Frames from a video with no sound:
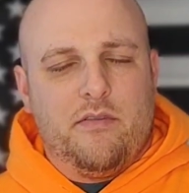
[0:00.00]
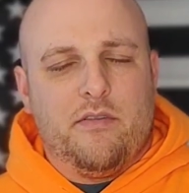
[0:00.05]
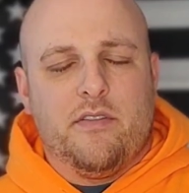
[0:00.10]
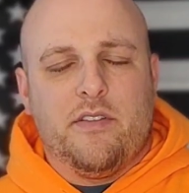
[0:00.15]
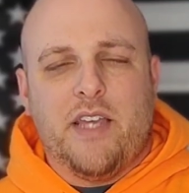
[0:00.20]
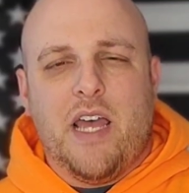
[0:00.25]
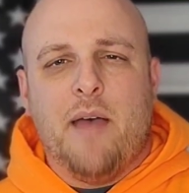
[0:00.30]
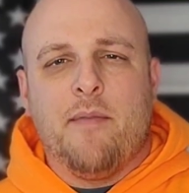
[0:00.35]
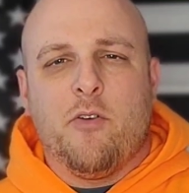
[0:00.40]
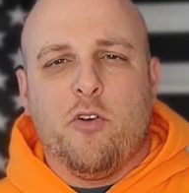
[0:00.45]

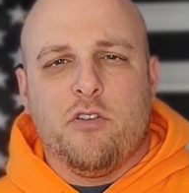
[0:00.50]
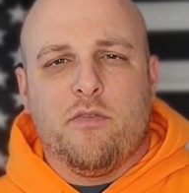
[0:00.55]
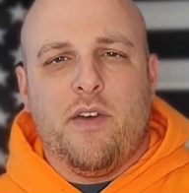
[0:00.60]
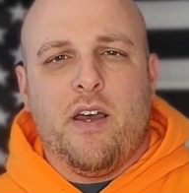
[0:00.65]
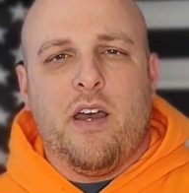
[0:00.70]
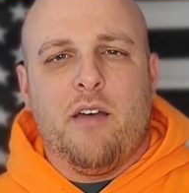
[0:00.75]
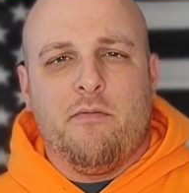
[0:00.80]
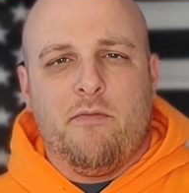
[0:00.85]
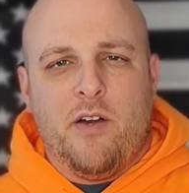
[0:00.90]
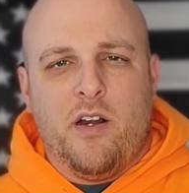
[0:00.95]
Time goes
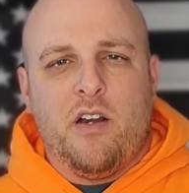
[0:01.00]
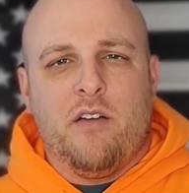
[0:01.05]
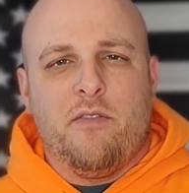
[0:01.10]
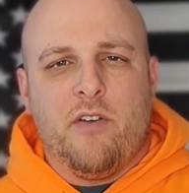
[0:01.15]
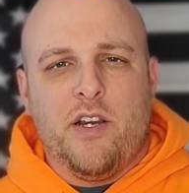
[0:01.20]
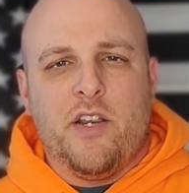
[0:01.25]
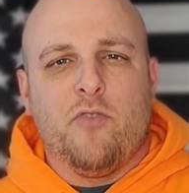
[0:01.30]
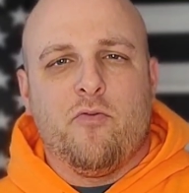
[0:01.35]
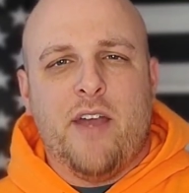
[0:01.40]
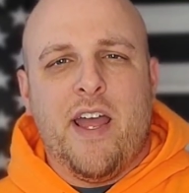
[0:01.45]
by very,
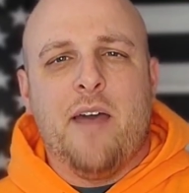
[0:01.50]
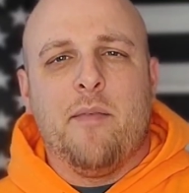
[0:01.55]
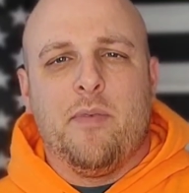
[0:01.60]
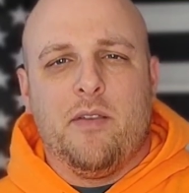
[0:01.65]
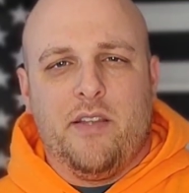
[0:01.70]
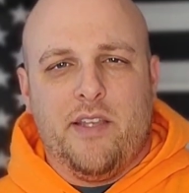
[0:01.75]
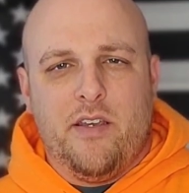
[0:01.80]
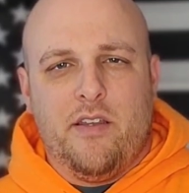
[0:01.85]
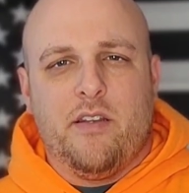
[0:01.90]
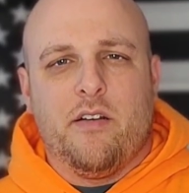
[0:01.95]
very
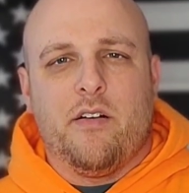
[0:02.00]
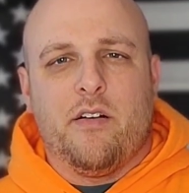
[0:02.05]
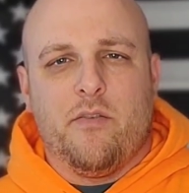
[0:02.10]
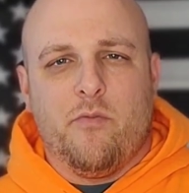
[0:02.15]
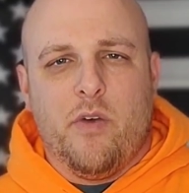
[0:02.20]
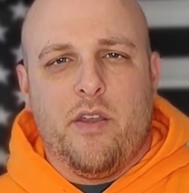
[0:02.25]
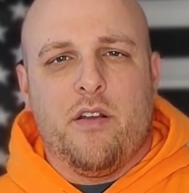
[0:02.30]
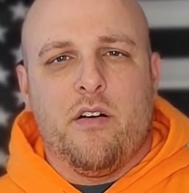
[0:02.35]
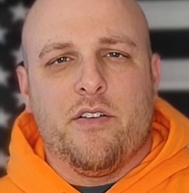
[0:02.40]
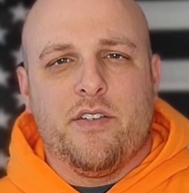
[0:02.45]
rapidly
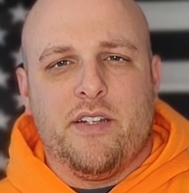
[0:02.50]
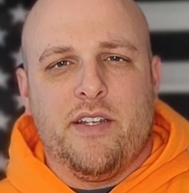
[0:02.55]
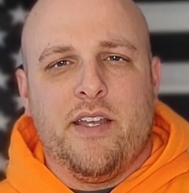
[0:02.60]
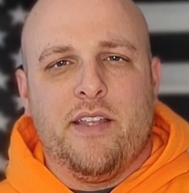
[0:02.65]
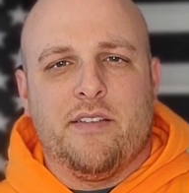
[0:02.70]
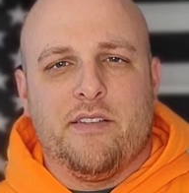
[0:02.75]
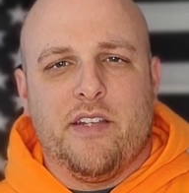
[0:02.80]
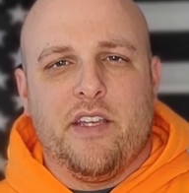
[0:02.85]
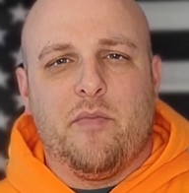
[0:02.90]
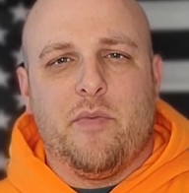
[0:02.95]
when there is an
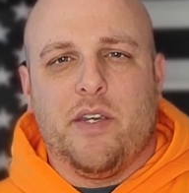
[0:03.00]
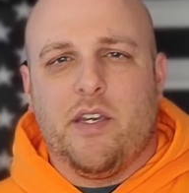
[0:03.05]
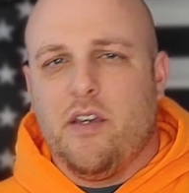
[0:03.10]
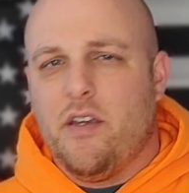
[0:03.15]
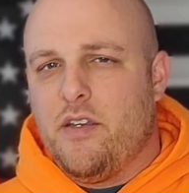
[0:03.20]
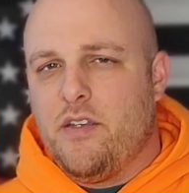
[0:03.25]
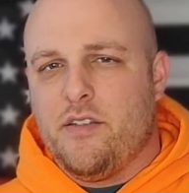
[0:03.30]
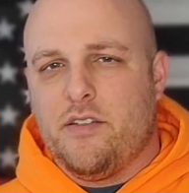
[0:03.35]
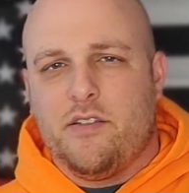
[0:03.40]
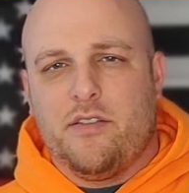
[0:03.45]
incident,
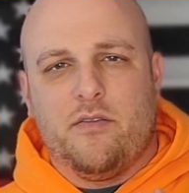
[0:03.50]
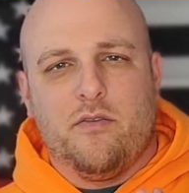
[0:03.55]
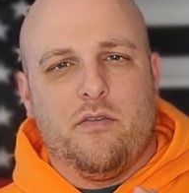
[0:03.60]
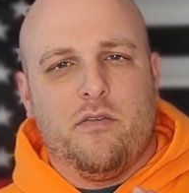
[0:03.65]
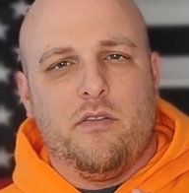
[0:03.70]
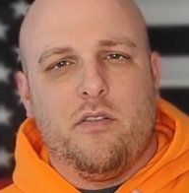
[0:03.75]
because